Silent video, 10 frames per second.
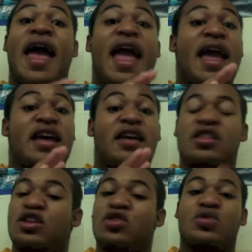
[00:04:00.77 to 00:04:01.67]

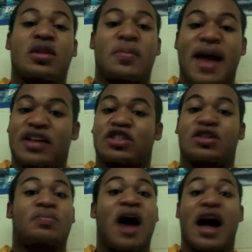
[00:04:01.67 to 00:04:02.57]
anything you can imagine
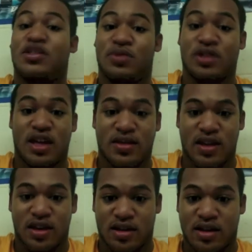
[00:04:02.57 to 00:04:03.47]
could possibly end
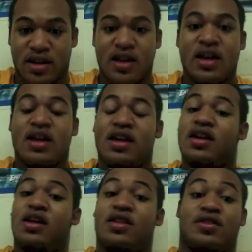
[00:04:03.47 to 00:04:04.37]
there.
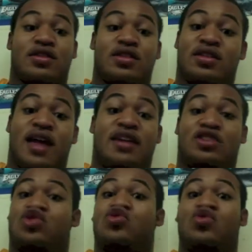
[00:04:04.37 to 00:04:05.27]
Either, like,
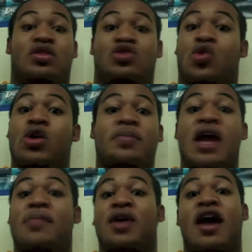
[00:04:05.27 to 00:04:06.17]
toilet
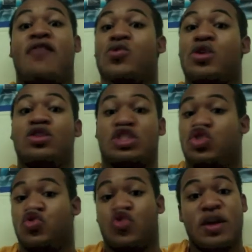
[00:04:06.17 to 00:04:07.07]
paper everywhere, just
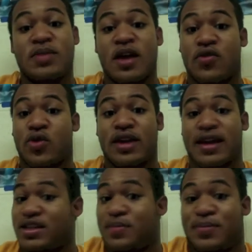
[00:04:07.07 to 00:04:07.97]
streamed everywhere, like
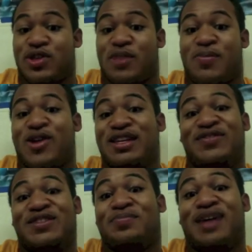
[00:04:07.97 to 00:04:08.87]
it's a birthday party.
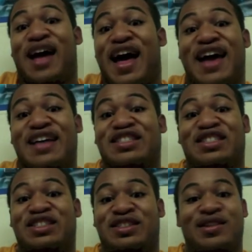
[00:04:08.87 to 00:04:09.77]

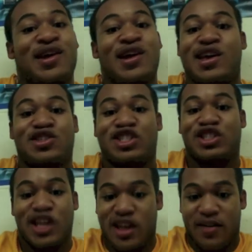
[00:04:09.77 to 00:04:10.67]
Surprise! It's
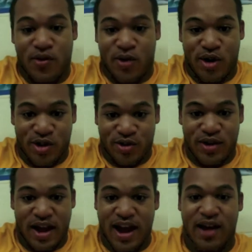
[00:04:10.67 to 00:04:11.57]
shit everywhere on the
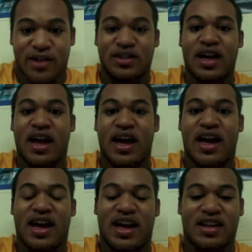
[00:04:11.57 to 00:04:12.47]
ground.
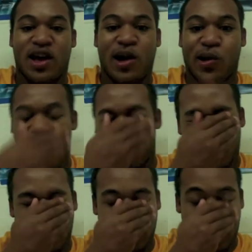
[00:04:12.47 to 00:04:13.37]
Yay! No!
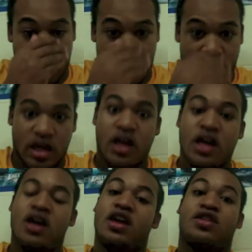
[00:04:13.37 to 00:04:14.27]
Oh, God.
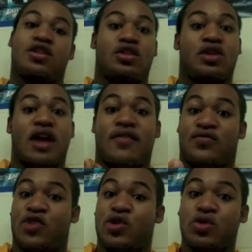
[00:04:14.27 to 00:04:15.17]
Either you can have
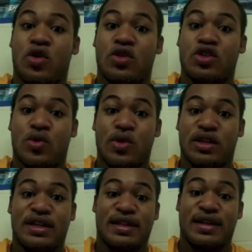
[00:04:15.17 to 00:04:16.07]
food on the
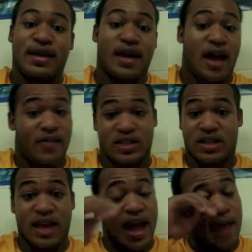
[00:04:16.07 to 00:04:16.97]
toilet. I've seen
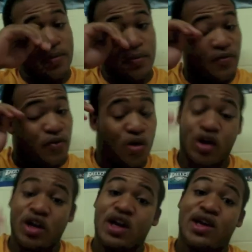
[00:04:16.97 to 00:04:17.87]
that happen
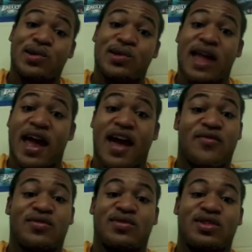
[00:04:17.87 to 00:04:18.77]
before. You can have,
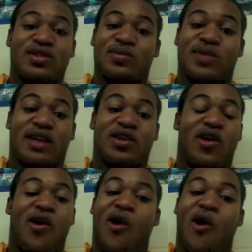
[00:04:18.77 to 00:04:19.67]
like,
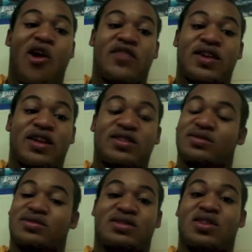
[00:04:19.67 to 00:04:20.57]
all of it.
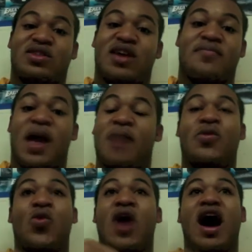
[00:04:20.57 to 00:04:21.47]
You have paper
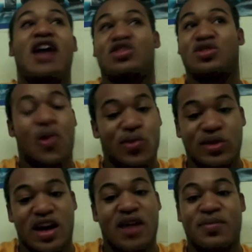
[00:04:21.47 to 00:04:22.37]
wads thrown
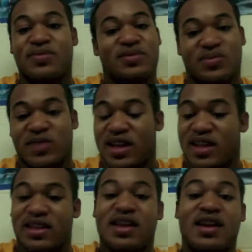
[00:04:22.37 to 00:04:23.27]
up. I
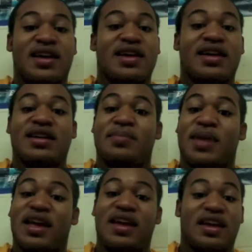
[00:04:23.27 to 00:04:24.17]
mean,
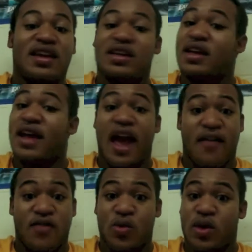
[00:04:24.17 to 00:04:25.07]
pee
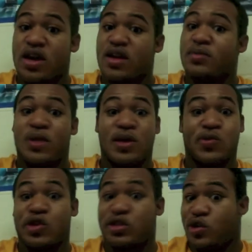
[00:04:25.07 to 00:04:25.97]
everywhere. People
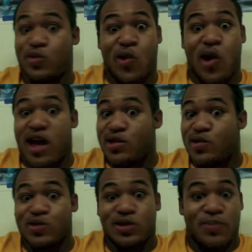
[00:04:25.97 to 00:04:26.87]
just don't know how to
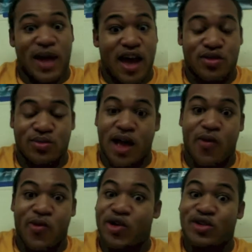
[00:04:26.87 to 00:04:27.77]
use the bathroom now
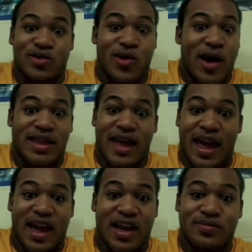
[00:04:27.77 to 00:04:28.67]
on, don't know how to
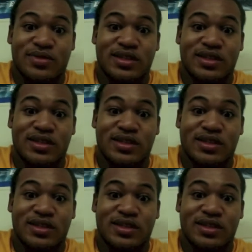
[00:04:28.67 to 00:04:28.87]
aim.